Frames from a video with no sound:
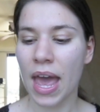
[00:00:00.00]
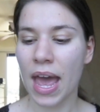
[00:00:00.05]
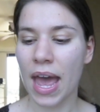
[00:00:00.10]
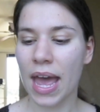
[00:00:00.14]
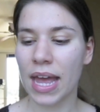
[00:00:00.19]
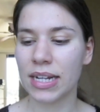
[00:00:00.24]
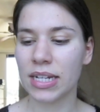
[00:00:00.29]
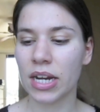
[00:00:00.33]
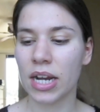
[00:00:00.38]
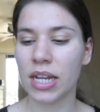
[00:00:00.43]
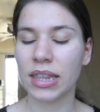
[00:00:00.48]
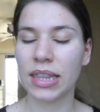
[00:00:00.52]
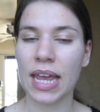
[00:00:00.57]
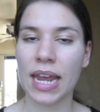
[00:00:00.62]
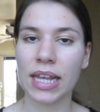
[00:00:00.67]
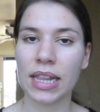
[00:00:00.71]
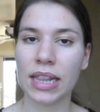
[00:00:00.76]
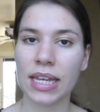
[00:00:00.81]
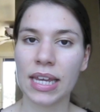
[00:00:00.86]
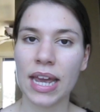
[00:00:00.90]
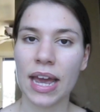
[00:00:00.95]
And
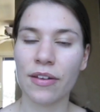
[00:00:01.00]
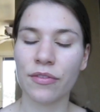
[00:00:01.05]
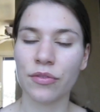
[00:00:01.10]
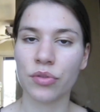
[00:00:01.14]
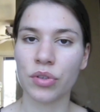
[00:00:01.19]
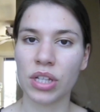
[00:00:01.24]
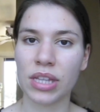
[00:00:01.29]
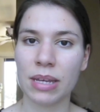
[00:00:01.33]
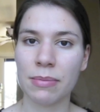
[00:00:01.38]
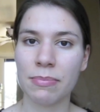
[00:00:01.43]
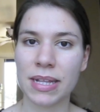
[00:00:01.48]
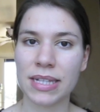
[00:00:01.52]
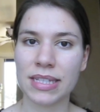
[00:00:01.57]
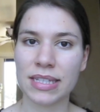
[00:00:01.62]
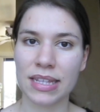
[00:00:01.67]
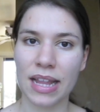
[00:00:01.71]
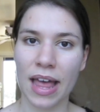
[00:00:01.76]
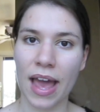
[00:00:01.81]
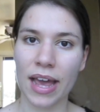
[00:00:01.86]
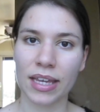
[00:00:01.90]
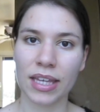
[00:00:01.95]
lately I've really been
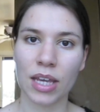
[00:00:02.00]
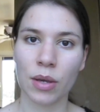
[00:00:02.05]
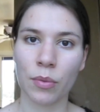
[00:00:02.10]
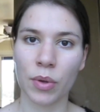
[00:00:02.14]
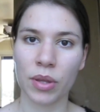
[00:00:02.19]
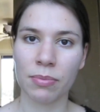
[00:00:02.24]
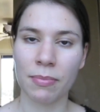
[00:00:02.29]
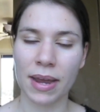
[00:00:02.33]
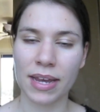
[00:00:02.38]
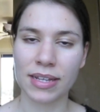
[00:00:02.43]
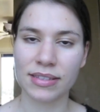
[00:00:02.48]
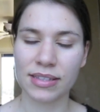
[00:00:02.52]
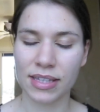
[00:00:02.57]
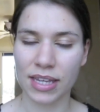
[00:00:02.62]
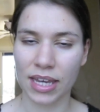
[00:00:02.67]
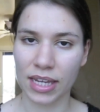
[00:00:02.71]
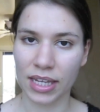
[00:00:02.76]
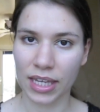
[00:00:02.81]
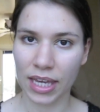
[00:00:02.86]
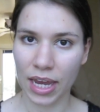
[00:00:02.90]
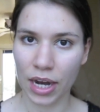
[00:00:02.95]
slacking with my
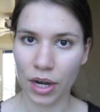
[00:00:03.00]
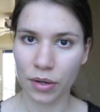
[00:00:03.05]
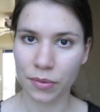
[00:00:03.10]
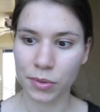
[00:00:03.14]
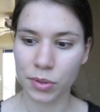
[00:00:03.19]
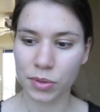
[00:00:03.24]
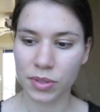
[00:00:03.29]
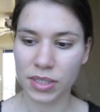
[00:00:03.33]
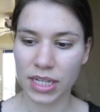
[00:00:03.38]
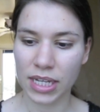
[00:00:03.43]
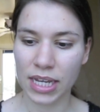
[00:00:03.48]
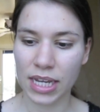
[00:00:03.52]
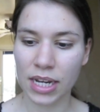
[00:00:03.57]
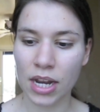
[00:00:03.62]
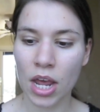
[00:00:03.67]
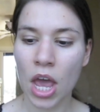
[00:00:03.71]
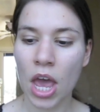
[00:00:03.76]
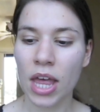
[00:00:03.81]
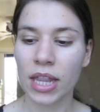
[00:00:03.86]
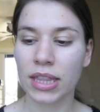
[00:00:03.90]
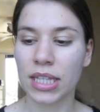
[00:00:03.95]
skincare
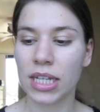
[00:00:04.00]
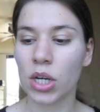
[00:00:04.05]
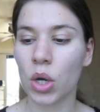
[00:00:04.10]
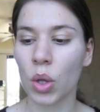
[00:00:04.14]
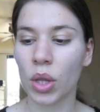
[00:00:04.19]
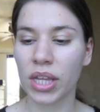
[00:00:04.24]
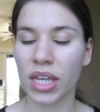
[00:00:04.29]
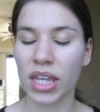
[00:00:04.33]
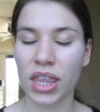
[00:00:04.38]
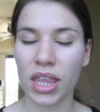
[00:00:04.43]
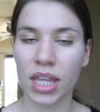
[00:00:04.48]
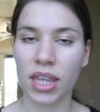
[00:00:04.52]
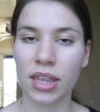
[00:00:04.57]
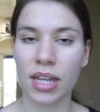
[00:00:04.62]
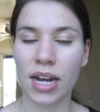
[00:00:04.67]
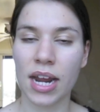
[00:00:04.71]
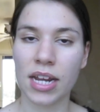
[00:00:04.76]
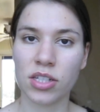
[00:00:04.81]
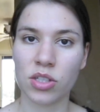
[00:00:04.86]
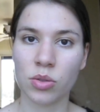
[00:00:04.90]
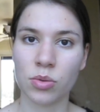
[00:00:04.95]
routine. The only thing
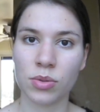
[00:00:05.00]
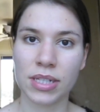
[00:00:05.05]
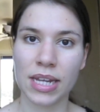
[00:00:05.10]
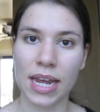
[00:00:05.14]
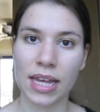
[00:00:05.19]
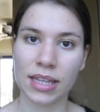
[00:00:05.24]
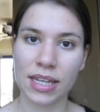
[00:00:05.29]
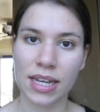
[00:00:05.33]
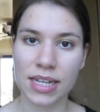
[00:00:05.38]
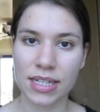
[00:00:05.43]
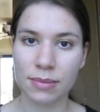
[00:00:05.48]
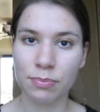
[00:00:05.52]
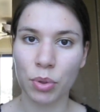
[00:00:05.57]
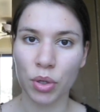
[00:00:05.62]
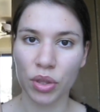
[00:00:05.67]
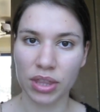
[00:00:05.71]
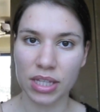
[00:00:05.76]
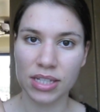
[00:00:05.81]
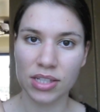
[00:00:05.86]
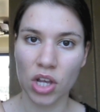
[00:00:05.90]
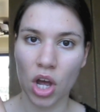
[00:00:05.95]
that I do daily is
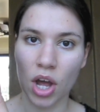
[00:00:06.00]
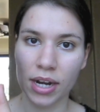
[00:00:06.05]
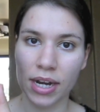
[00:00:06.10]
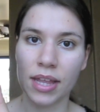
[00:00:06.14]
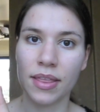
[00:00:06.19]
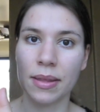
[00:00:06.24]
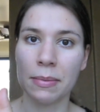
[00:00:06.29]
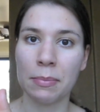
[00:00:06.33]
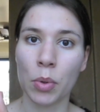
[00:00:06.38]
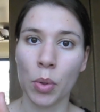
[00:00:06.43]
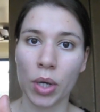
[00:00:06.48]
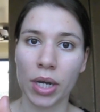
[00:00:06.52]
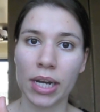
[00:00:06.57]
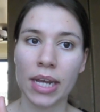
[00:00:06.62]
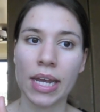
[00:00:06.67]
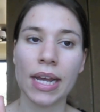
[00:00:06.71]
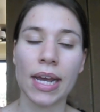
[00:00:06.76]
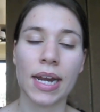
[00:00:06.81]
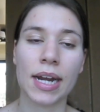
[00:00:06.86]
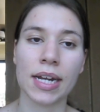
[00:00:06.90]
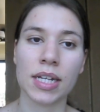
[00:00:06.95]
put this on in the
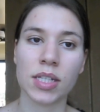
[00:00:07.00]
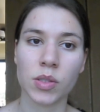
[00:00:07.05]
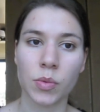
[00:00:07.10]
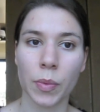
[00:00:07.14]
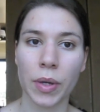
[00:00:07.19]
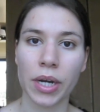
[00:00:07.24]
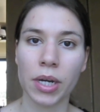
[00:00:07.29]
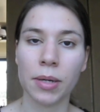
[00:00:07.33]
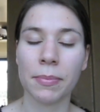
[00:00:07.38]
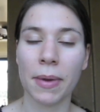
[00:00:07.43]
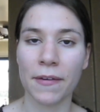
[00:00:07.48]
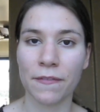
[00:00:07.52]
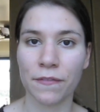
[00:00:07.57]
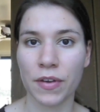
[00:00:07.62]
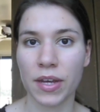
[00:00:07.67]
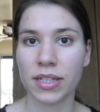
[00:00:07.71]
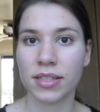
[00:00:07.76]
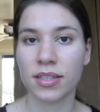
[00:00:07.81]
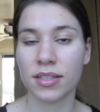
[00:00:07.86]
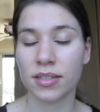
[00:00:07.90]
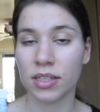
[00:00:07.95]
morning, and I swear my
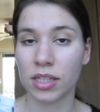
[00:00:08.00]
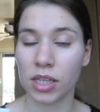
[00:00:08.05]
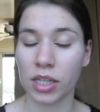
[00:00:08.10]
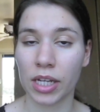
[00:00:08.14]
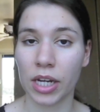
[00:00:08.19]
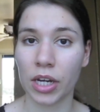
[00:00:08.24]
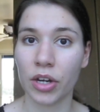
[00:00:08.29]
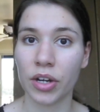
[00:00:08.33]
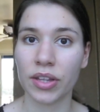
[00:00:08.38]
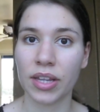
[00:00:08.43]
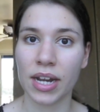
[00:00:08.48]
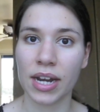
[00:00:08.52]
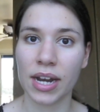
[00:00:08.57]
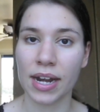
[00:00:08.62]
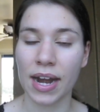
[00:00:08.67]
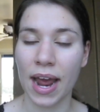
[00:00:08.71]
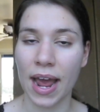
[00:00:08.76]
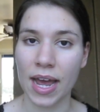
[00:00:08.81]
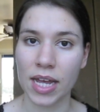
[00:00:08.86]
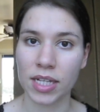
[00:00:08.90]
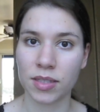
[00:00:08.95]
face is clearer than
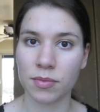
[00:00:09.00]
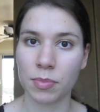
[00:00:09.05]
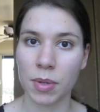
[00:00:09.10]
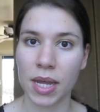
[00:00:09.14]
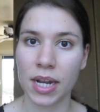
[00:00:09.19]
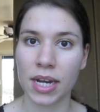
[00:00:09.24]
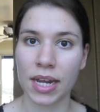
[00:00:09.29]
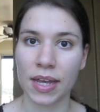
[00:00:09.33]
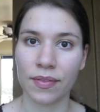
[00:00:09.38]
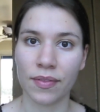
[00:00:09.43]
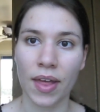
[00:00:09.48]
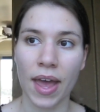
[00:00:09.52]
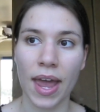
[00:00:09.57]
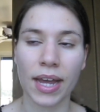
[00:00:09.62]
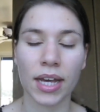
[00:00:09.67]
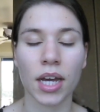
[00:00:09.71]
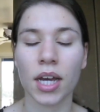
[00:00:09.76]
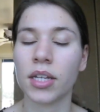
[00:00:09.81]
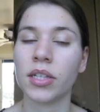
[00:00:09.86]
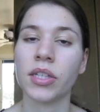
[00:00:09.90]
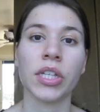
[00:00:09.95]
it has been in
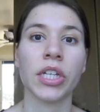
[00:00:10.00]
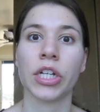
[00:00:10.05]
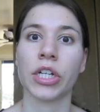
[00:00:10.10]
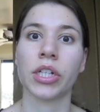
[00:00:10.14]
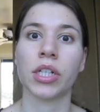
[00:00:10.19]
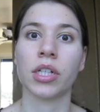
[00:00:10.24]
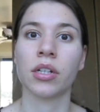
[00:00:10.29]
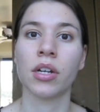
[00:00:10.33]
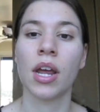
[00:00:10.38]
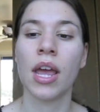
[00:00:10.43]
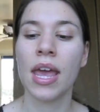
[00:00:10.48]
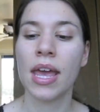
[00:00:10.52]
like a year.